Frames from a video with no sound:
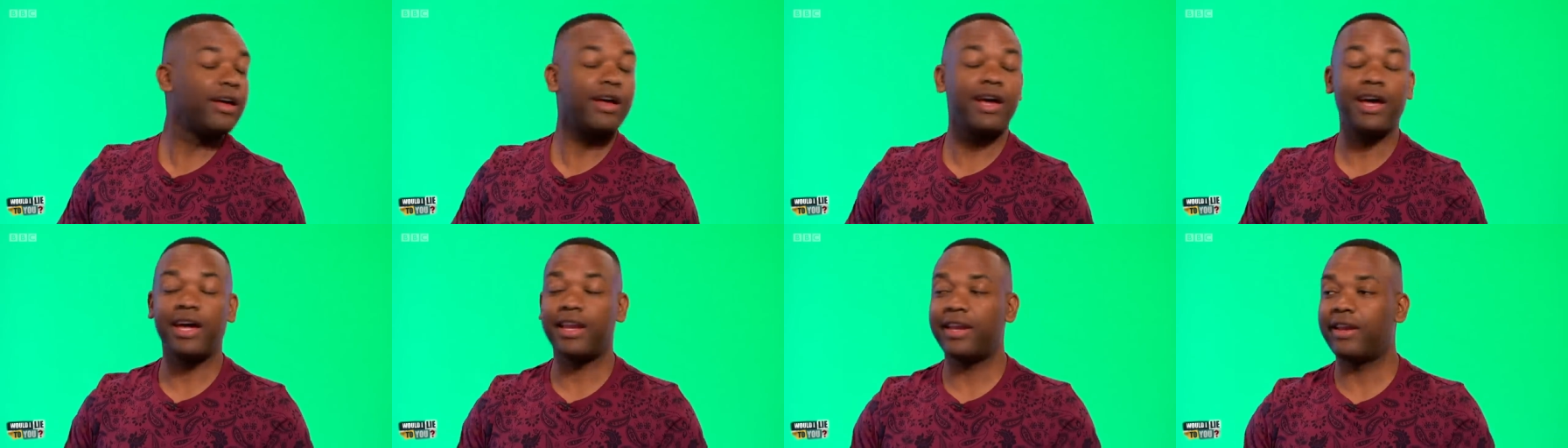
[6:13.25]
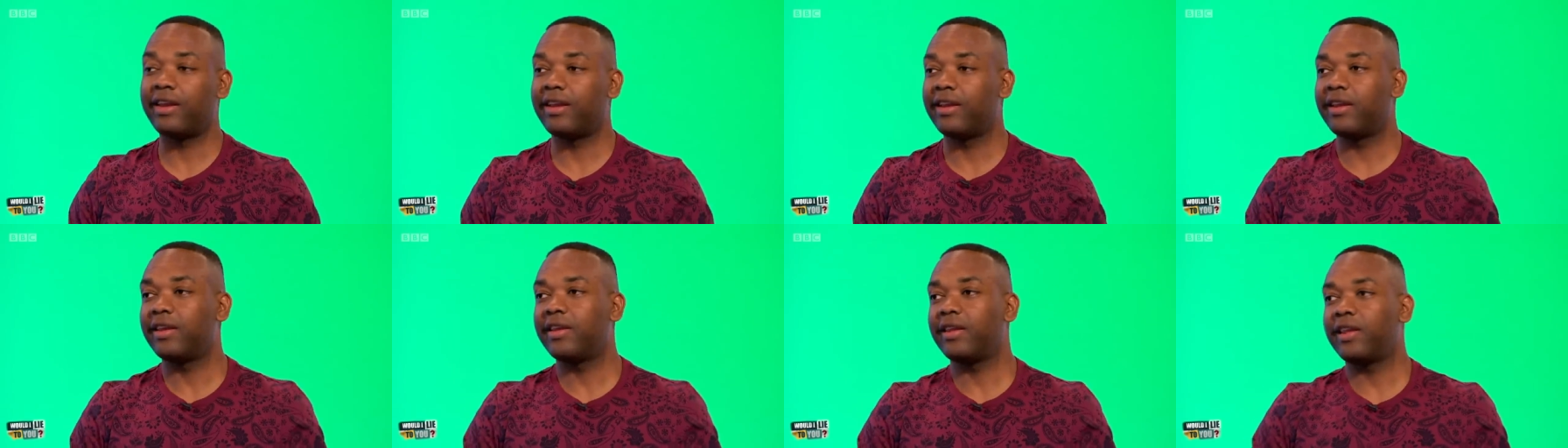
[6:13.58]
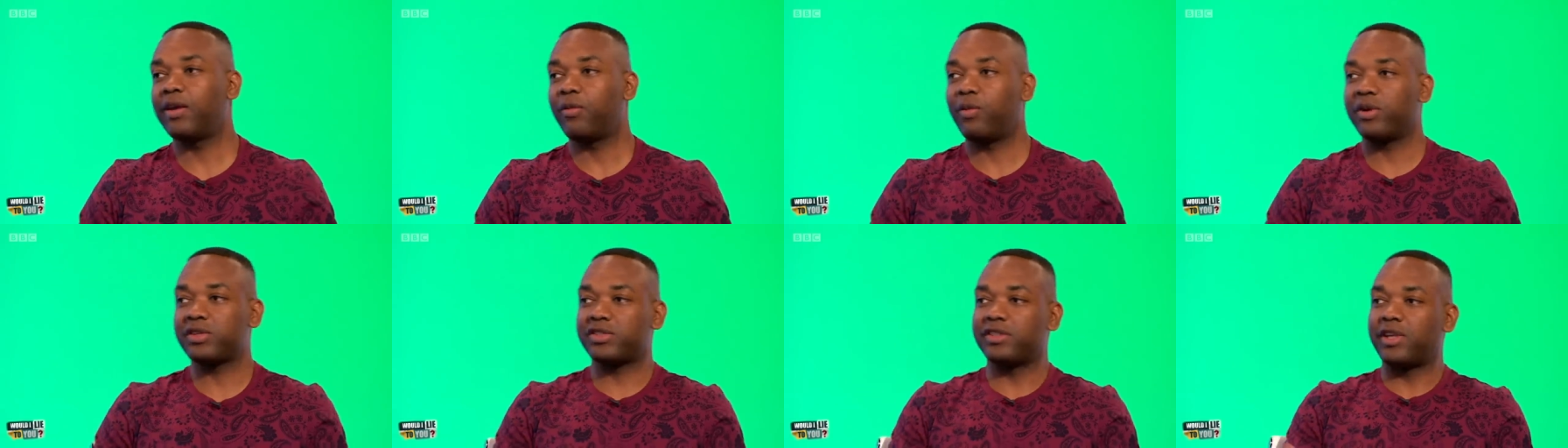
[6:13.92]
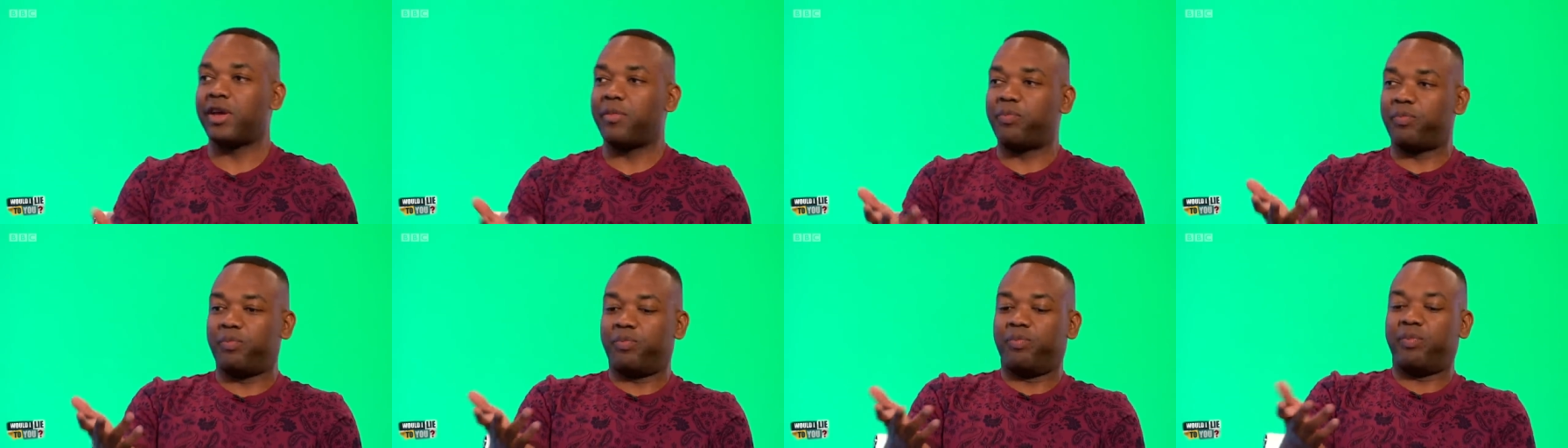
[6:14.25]
And there wasn't
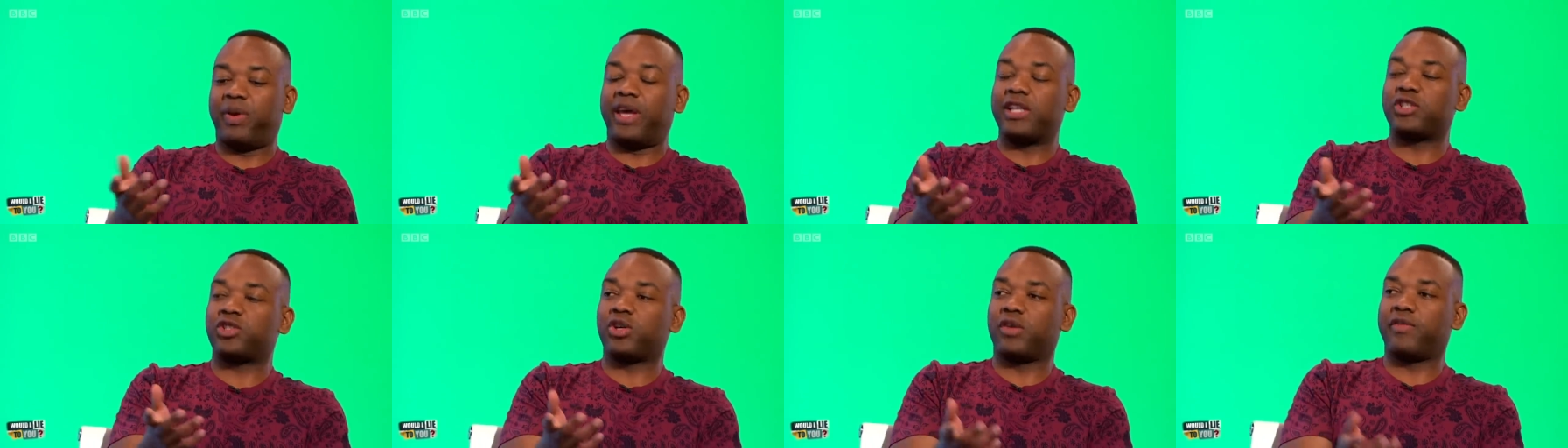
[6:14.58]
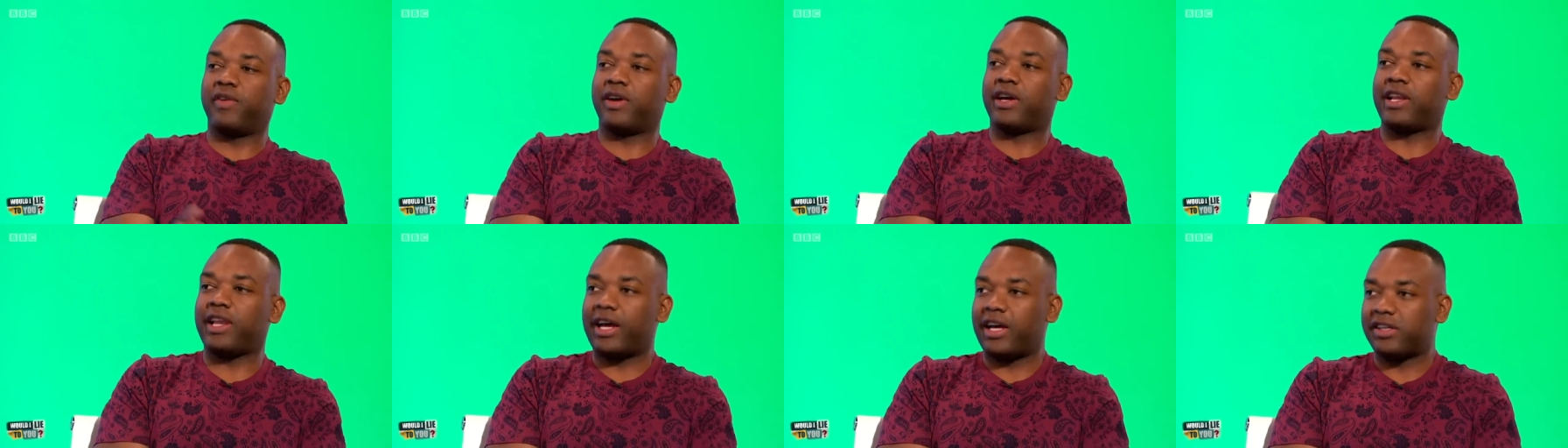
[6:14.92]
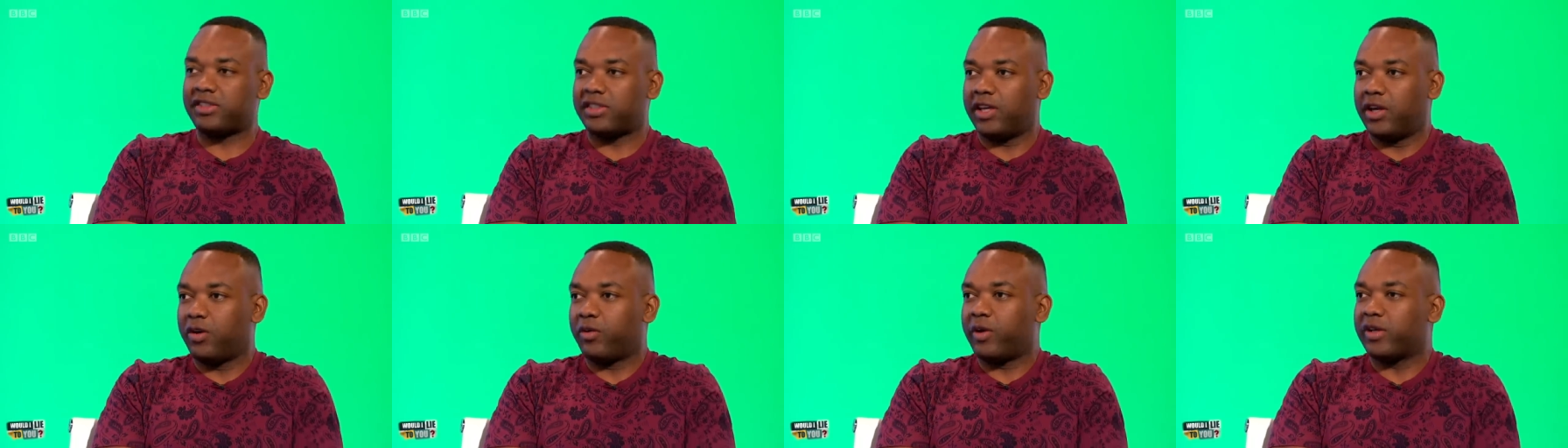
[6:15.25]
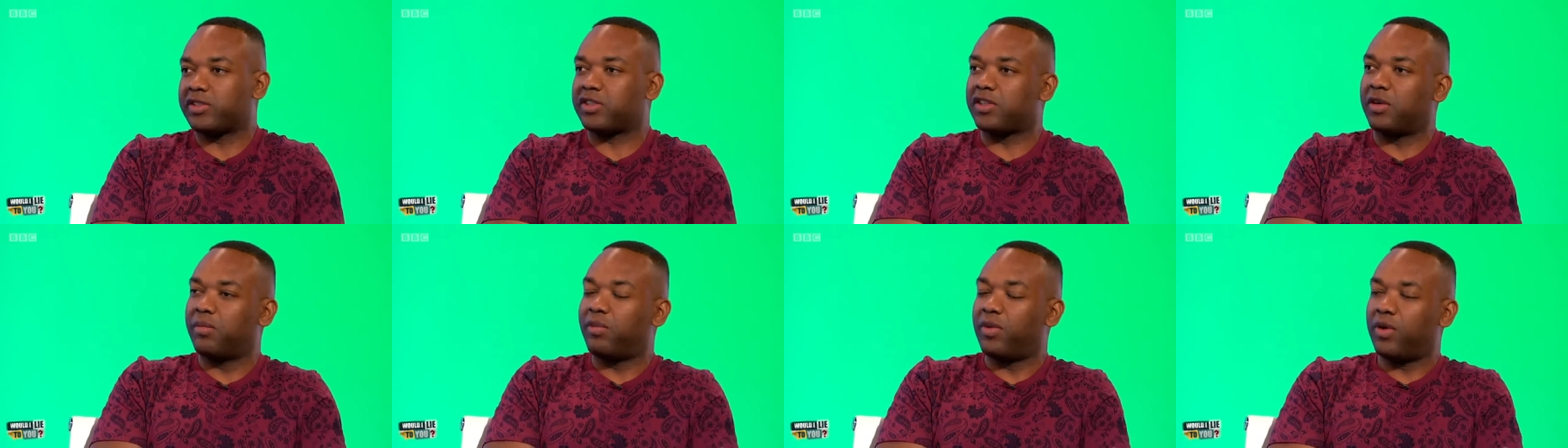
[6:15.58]
a picture of a classy
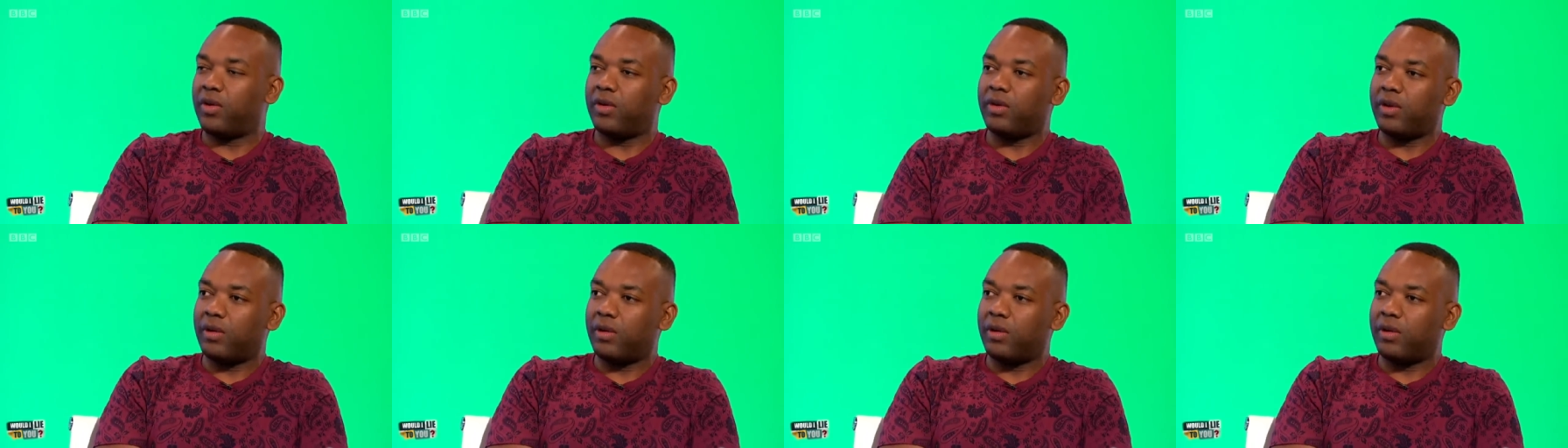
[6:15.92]
crescent moon,